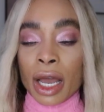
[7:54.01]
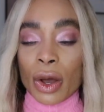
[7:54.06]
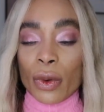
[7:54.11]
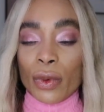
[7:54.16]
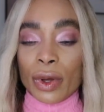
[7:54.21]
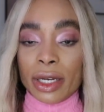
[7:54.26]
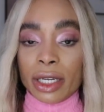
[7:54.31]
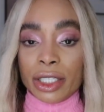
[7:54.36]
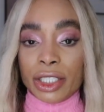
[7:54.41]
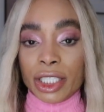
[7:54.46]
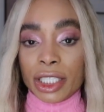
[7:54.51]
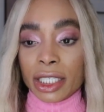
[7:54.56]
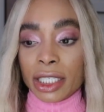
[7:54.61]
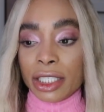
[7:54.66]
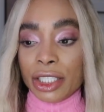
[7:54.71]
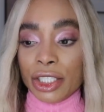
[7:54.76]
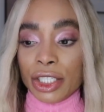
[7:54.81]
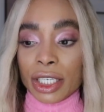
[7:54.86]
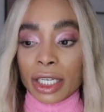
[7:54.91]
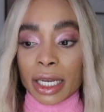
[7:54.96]
With a
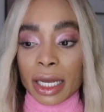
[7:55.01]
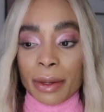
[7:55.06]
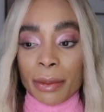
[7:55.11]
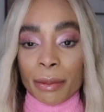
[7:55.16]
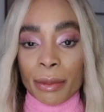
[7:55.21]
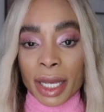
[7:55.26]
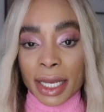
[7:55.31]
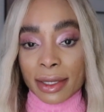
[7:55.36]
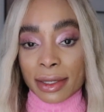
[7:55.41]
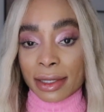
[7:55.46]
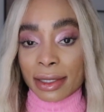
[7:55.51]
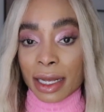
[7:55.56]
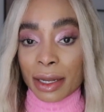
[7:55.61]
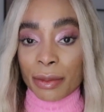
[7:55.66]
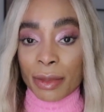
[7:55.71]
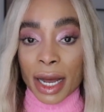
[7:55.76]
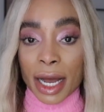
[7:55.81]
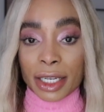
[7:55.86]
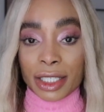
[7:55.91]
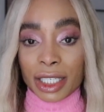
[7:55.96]
shirt, you can mix and
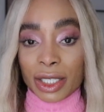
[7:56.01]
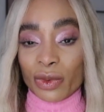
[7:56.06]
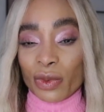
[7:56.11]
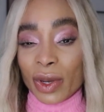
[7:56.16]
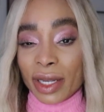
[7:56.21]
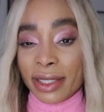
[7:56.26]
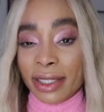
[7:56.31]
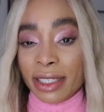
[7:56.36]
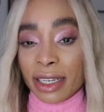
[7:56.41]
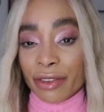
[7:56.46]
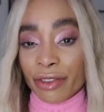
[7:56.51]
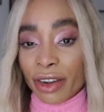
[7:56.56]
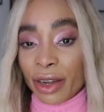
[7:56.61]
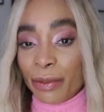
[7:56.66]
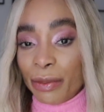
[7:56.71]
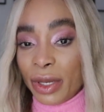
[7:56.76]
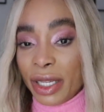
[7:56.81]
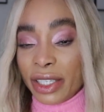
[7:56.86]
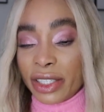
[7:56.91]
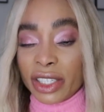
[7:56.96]
match it with
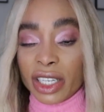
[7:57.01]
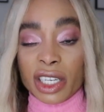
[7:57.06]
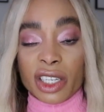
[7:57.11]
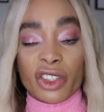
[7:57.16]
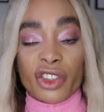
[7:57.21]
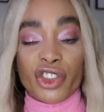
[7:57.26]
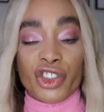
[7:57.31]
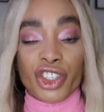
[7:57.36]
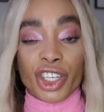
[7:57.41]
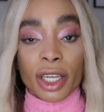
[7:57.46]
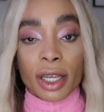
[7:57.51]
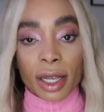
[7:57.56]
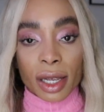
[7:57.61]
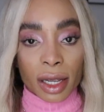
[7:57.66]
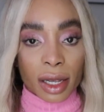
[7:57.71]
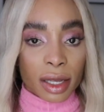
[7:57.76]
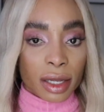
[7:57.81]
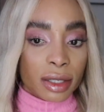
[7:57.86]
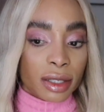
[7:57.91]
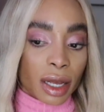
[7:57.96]
different pieces,
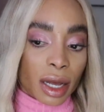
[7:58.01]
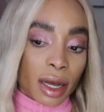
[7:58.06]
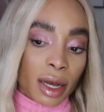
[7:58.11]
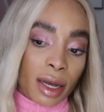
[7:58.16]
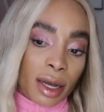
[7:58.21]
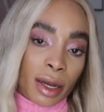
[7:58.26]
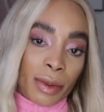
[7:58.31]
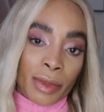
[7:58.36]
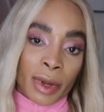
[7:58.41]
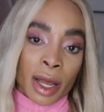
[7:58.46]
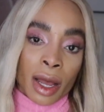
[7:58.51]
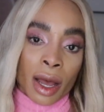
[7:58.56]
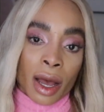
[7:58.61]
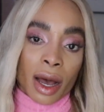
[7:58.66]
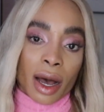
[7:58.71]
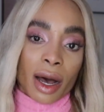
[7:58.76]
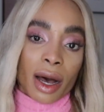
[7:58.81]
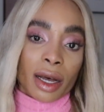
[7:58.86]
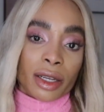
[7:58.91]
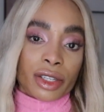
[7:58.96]
jeans,
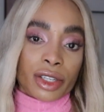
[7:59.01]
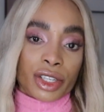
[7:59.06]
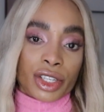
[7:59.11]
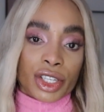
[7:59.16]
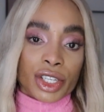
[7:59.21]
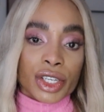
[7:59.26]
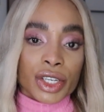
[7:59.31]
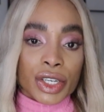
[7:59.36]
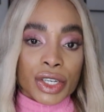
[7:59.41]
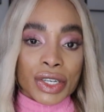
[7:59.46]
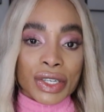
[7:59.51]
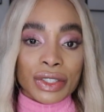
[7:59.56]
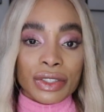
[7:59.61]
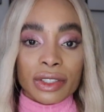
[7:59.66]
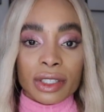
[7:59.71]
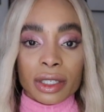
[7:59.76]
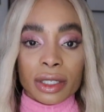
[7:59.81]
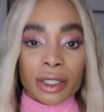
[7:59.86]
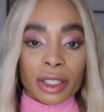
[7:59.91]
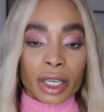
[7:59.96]
a suit.
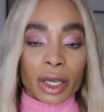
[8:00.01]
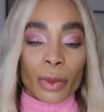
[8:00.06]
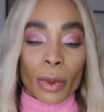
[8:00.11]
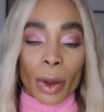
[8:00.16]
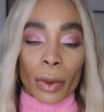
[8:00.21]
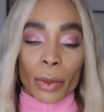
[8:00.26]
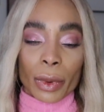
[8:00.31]
You can wear it